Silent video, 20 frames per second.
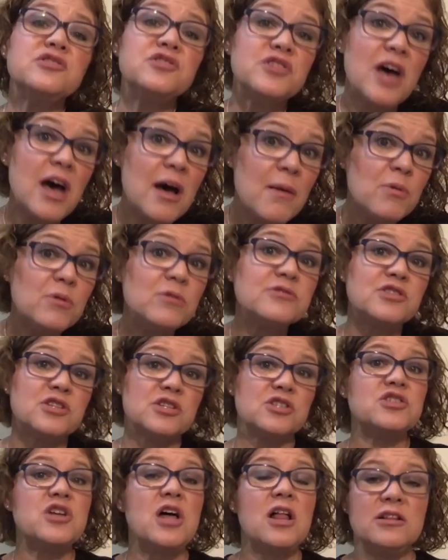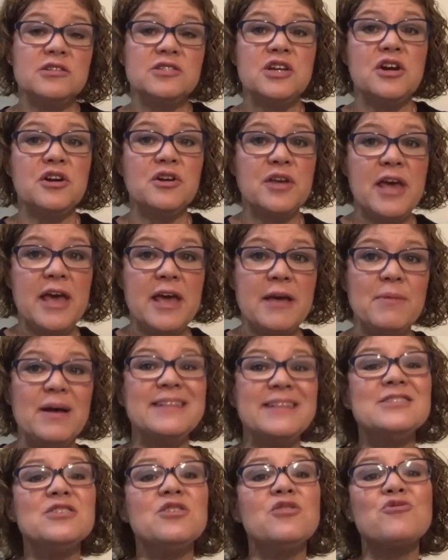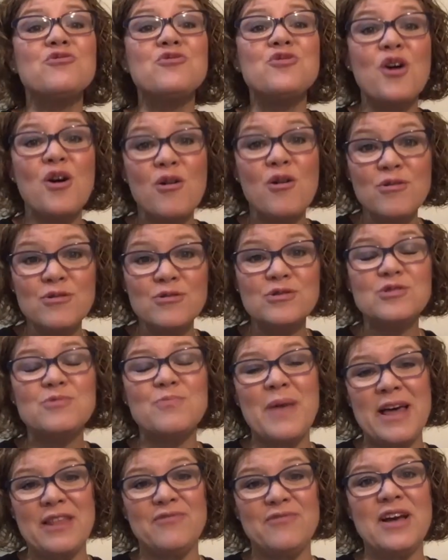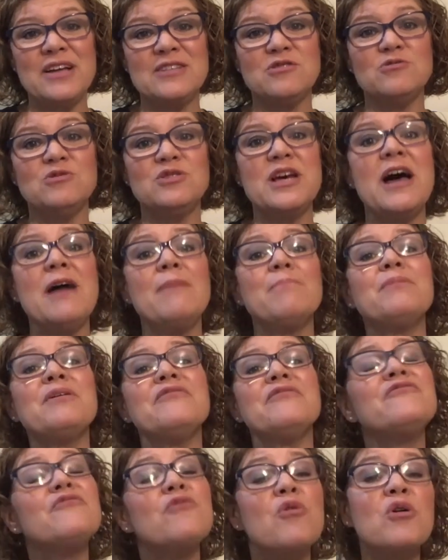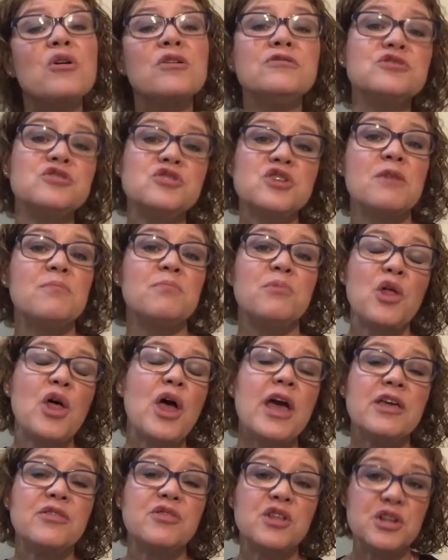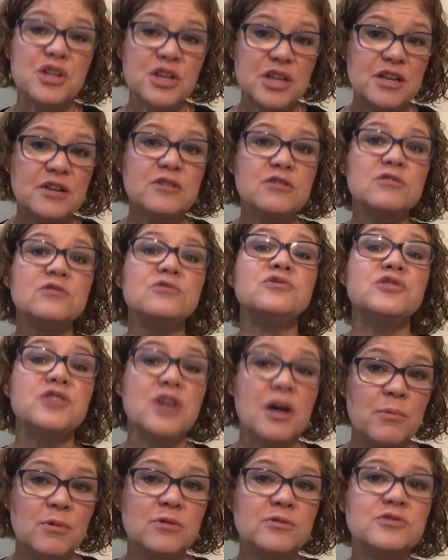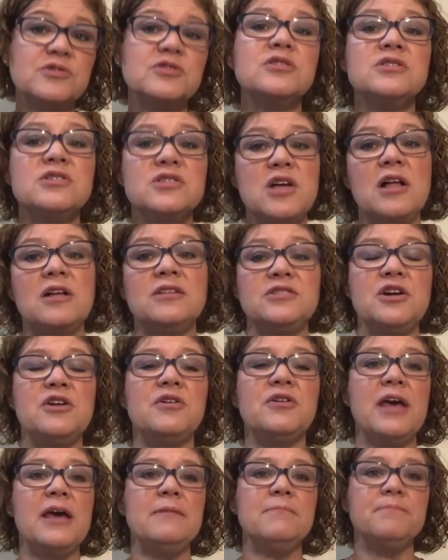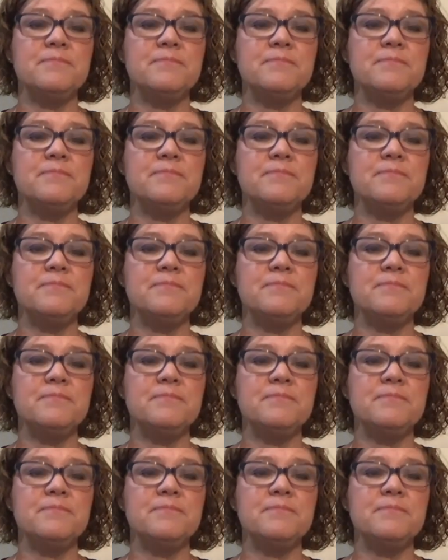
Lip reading: doubles solitaire game until those math facts are down before you start playing the near doubles solitaire game.